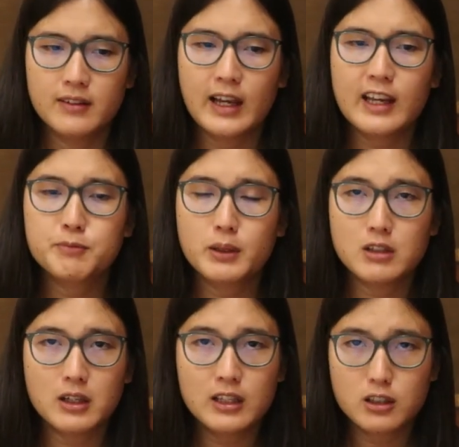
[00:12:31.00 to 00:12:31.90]
I have been
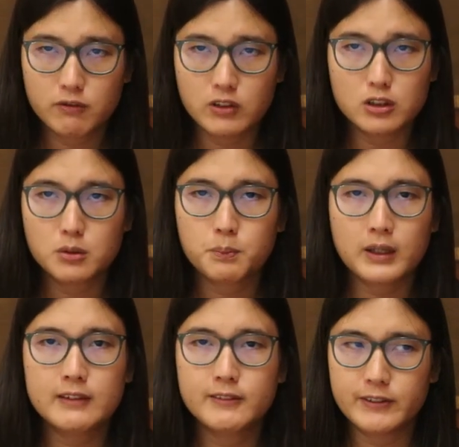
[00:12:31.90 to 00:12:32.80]
interviewed by
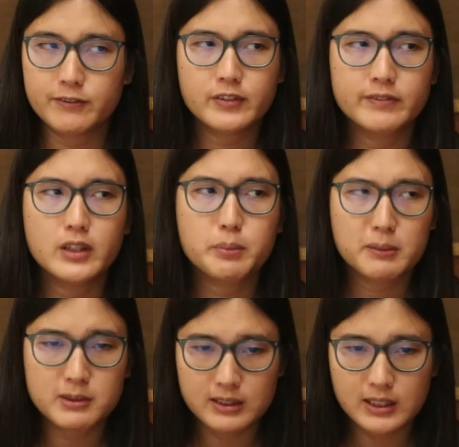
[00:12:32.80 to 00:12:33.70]
everyone from
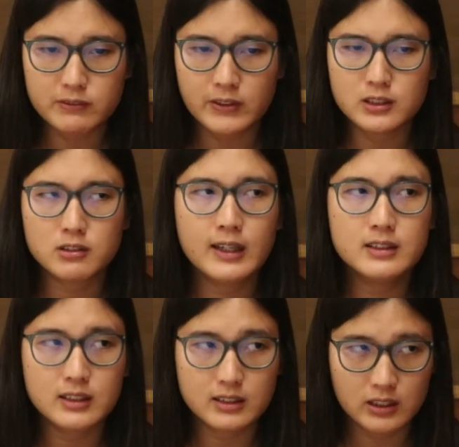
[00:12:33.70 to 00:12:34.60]
Republic TV to
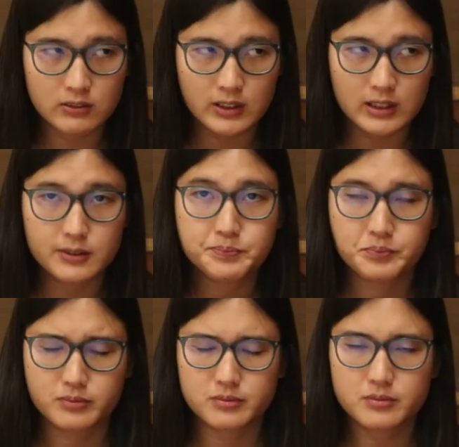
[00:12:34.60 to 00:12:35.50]
NDTV
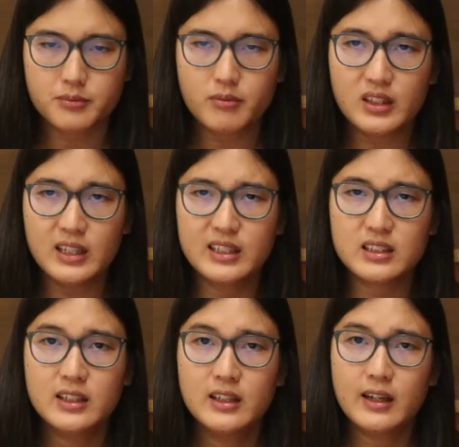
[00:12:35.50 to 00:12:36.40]

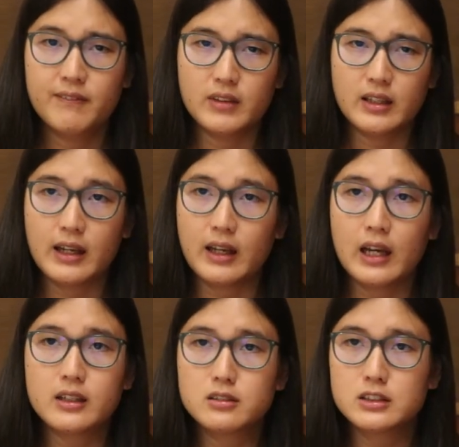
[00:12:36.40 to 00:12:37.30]
and um,
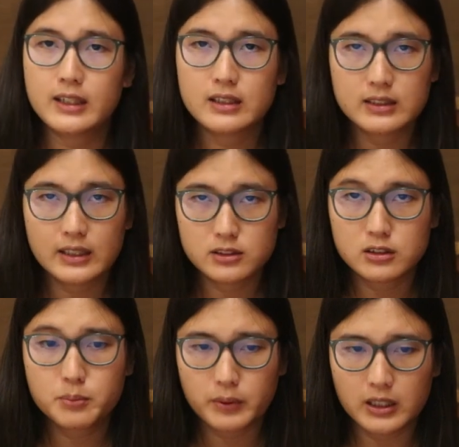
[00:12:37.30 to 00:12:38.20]
I don't think that this
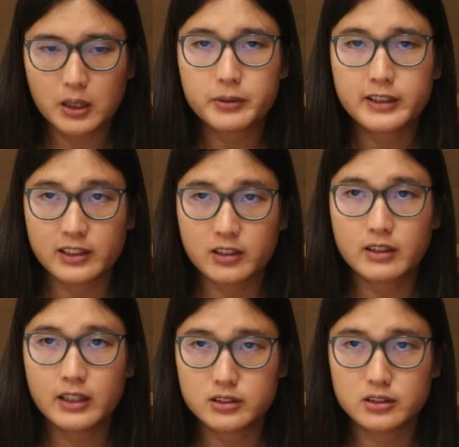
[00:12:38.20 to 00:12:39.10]
should be a political
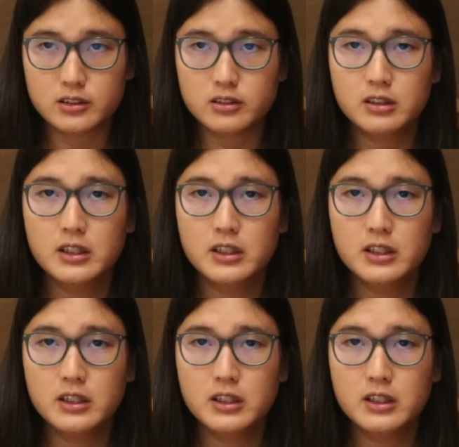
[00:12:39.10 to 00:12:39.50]
issue.